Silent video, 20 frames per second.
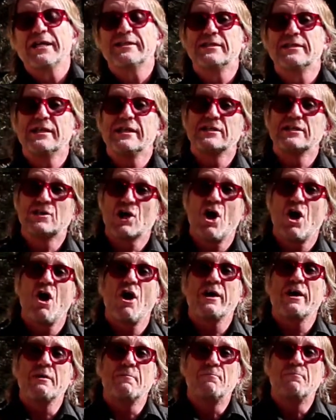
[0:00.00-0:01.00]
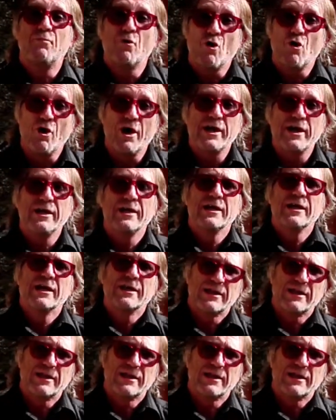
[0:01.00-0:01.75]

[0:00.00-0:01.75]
is an entire boy,